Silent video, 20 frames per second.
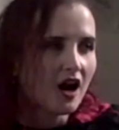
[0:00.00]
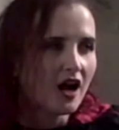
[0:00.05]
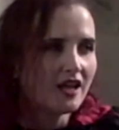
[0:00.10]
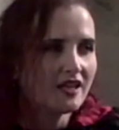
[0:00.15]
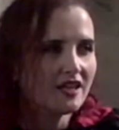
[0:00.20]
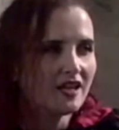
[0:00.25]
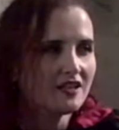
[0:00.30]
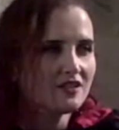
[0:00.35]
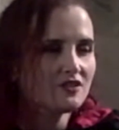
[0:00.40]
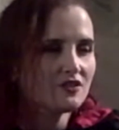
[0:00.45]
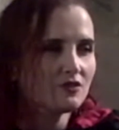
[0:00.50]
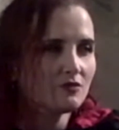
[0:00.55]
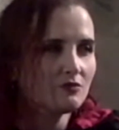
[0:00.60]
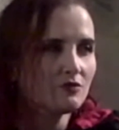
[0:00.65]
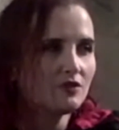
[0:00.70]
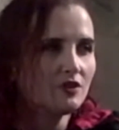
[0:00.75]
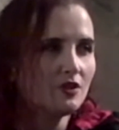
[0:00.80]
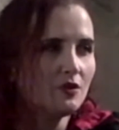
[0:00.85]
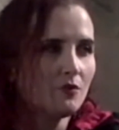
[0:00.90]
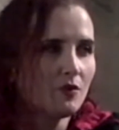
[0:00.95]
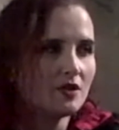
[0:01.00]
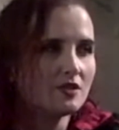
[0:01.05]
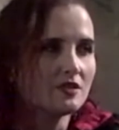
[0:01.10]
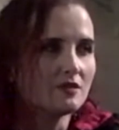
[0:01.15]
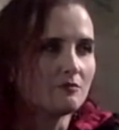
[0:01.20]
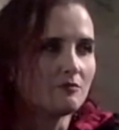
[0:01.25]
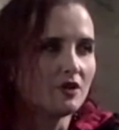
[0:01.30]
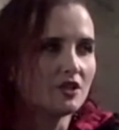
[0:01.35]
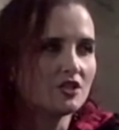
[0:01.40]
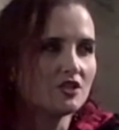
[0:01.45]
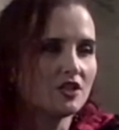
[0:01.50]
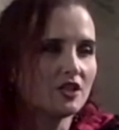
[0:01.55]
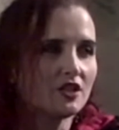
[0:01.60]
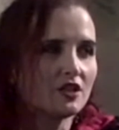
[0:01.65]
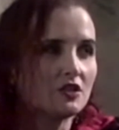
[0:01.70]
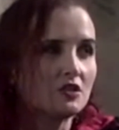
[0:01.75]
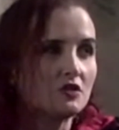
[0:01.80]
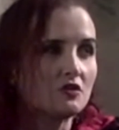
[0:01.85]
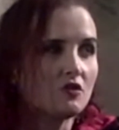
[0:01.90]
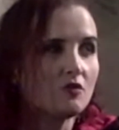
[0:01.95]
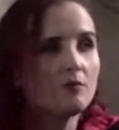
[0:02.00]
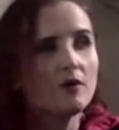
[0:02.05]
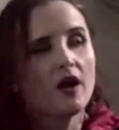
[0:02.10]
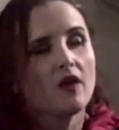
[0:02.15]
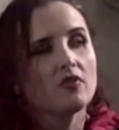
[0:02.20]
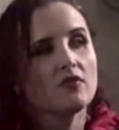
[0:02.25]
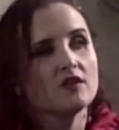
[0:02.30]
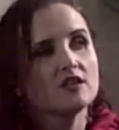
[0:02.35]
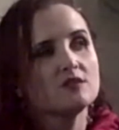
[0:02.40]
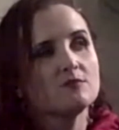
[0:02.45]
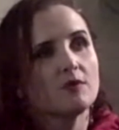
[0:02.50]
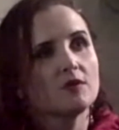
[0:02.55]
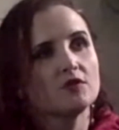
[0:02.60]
I guess there really wasn't much they could do about this,